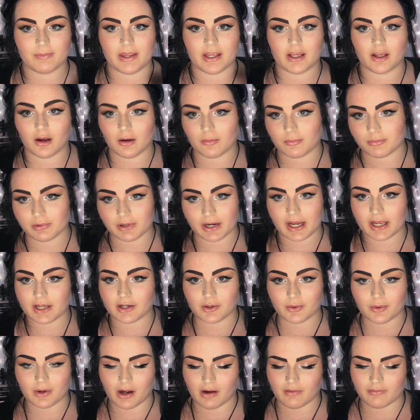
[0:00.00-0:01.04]
makeup
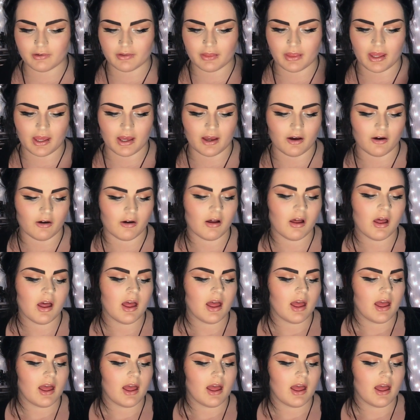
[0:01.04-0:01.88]
brand or whatever the hell,